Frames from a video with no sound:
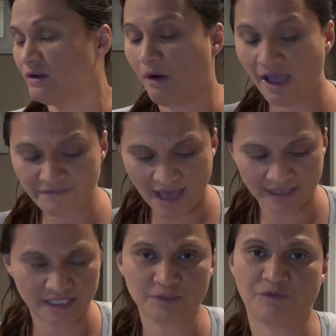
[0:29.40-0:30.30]
So I've
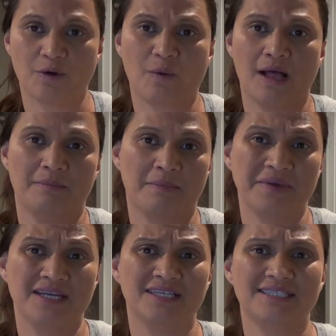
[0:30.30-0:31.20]
had this for a while, but
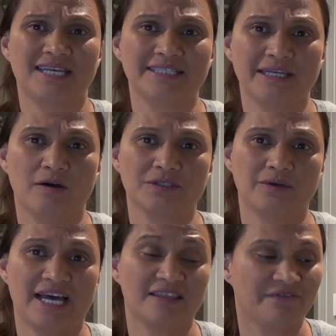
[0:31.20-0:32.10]
because Scentsy
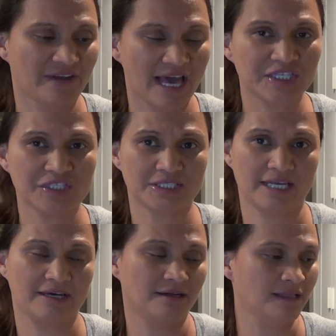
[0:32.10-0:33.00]
also had the flash
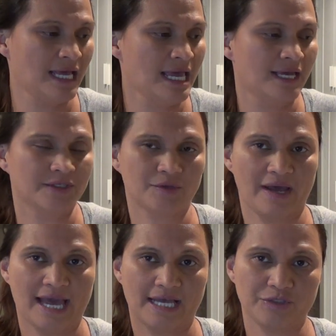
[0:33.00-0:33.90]
sale, so
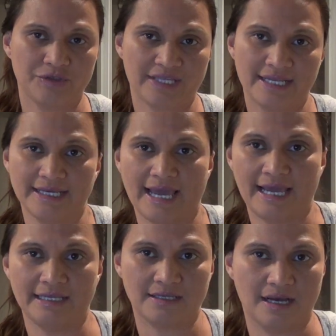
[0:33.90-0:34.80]
I had to
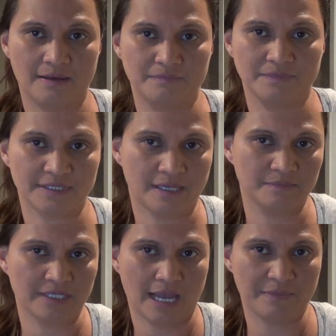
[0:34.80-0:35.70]
dedicate
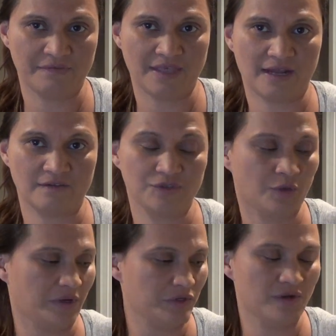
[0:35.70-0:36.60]
some time of that of
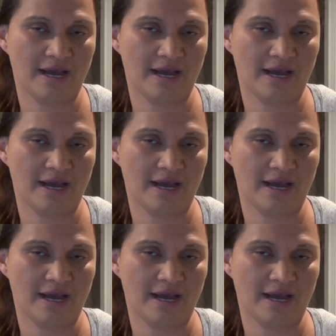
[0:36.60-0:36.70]
showing you